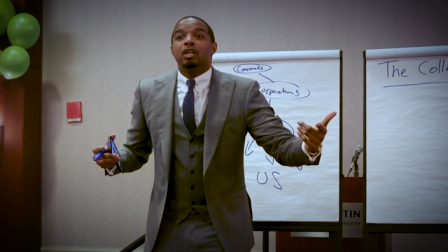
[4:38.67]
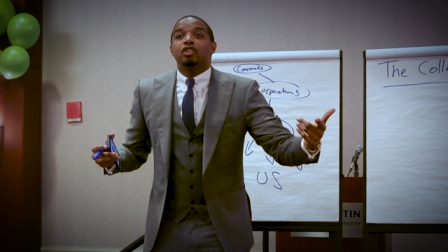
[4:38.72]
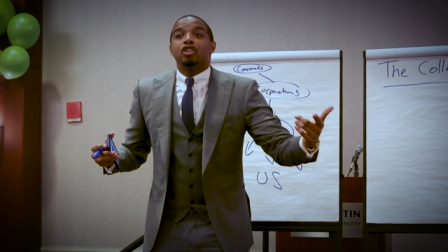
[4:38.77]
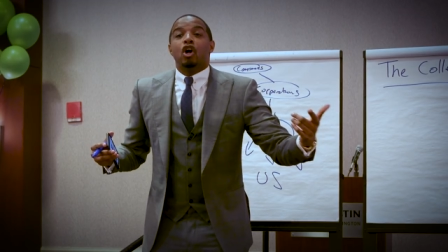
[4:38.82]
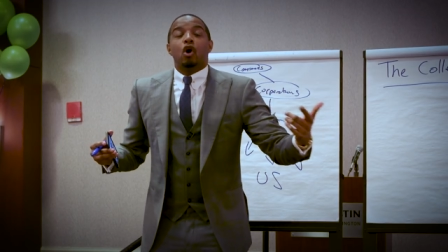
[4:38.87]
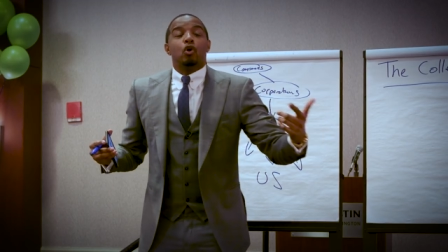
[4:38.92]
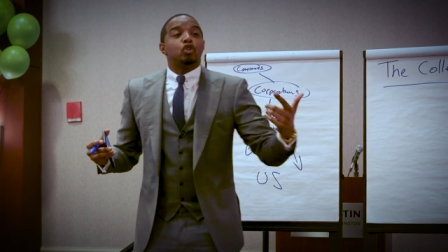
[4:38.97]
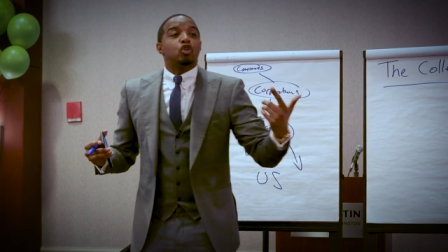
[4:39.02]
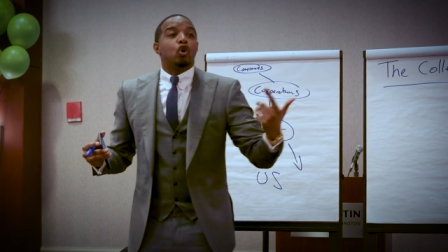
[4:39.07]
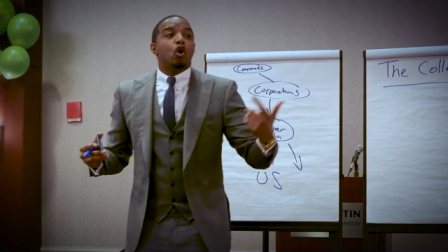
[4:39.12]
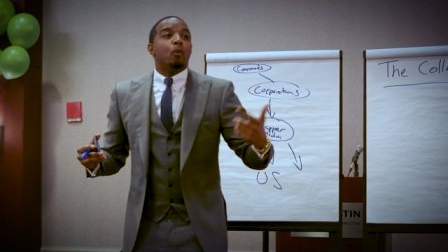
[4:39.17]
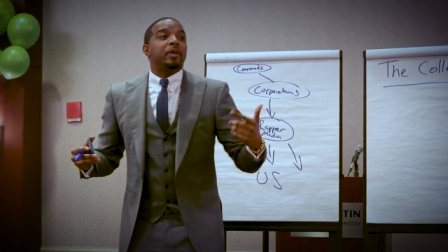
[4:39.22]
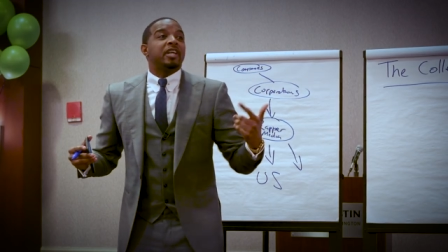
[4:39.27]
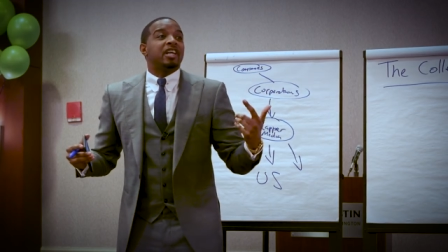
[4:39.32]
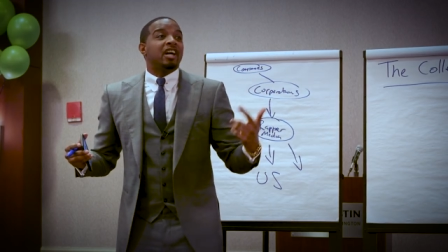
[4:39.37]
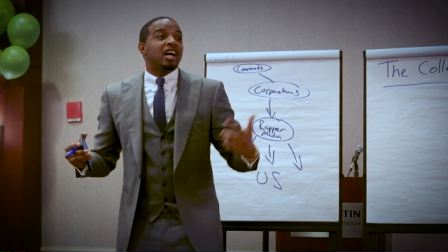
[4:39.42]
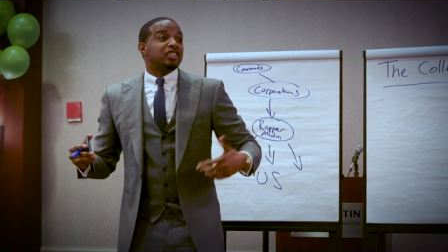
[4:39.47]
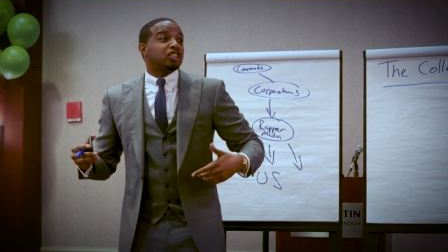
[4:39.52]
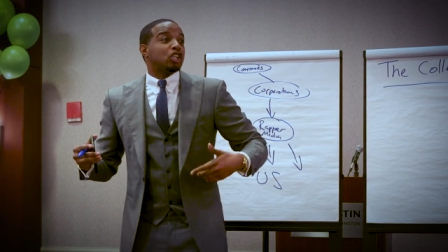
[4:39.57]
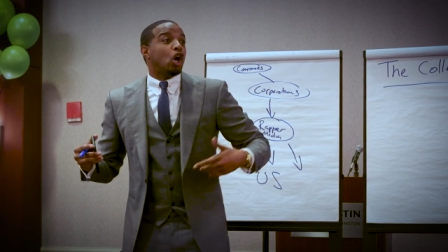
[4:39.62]
Don't do it
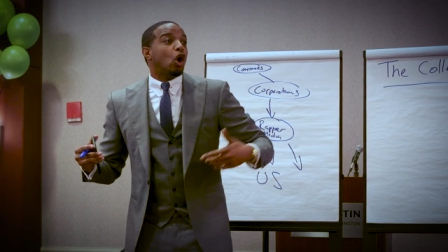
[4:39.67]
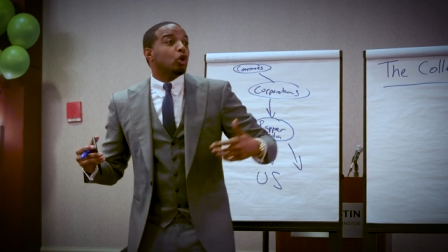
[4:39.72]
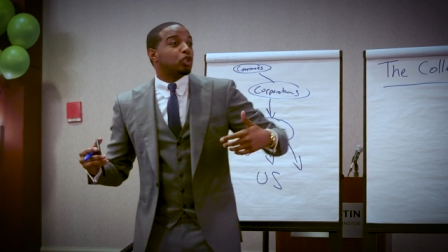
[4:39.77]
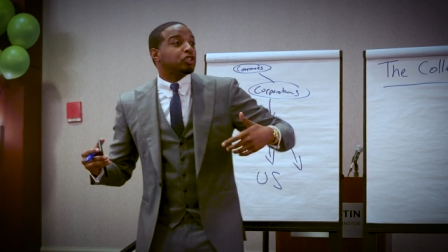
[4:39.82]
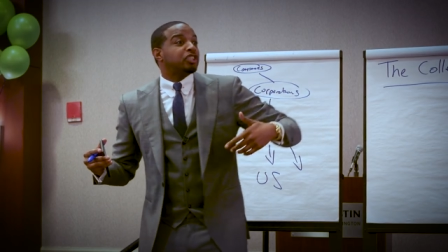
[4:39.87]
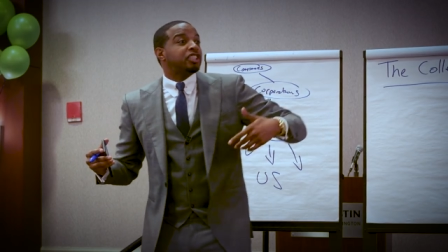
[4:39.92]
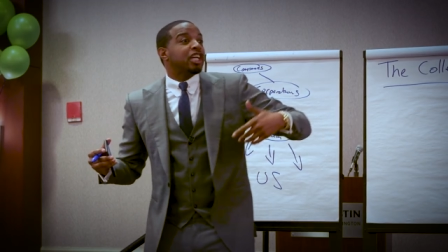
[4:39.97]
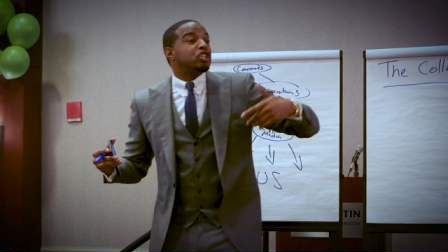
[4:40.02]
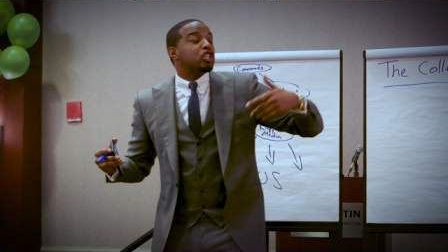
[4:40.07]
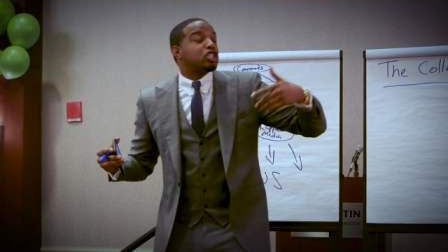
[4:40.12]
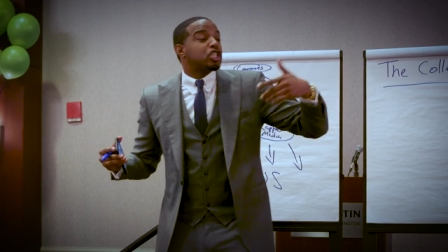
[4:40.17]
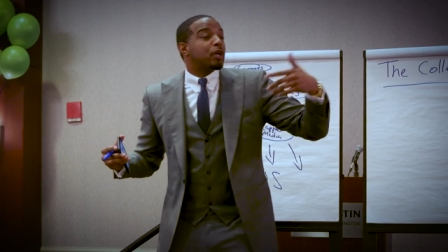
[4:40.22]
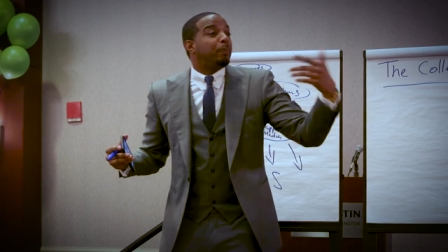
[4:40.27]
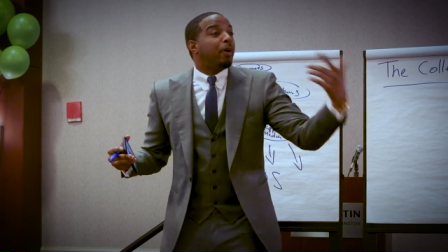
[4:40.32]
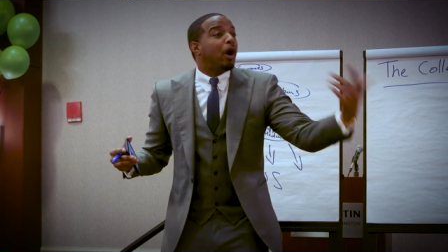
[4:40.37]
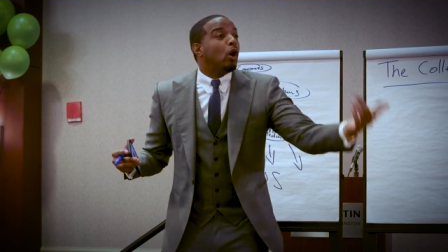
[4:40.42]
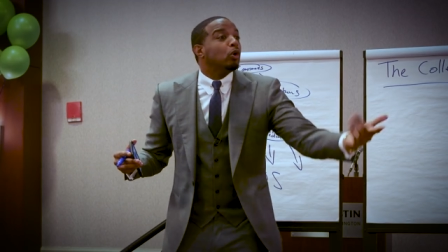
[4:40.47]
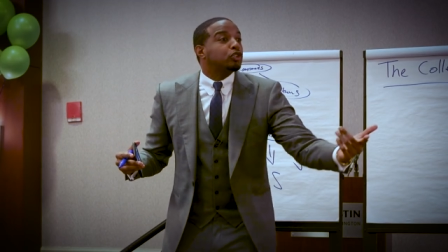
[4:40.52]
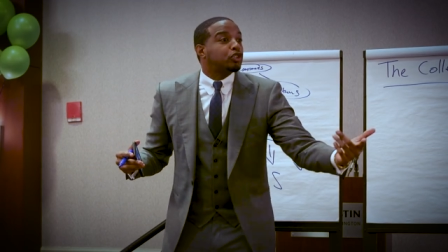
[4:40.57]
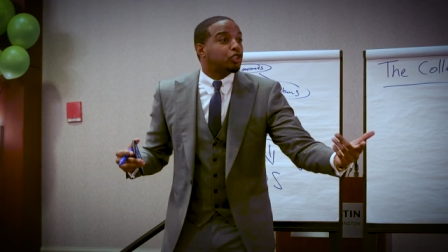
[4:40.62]
because culture says you're
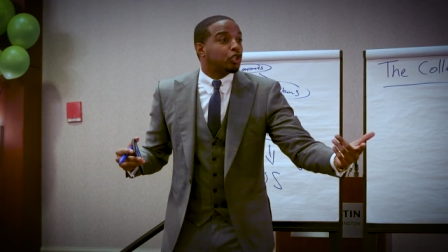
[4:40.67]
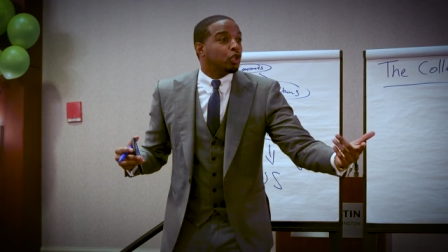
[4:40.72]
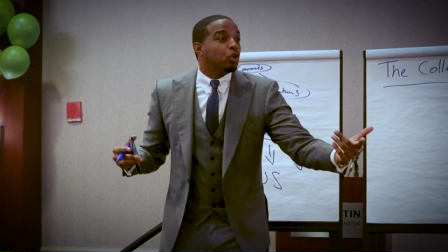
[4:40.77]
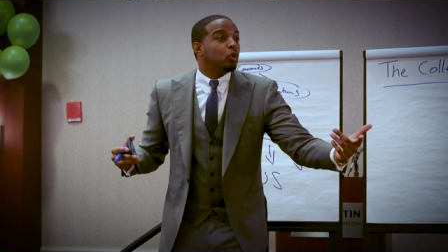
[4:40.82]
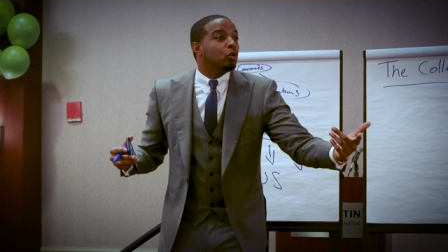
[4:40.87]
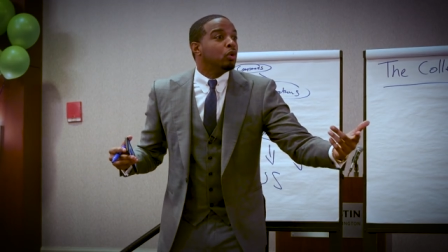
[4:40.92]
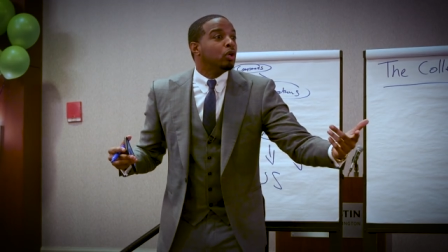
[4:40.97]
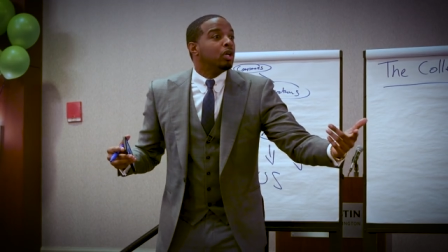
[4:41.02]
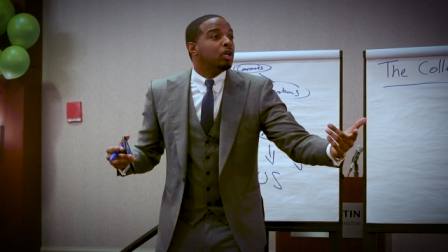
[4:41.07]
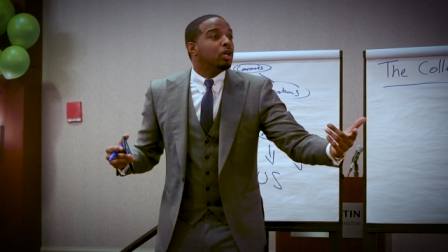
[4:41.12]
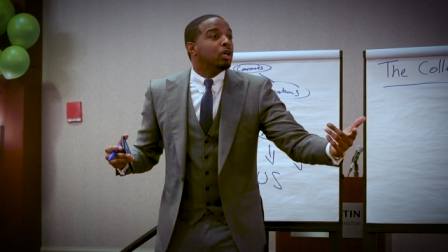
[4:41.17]
supposed to.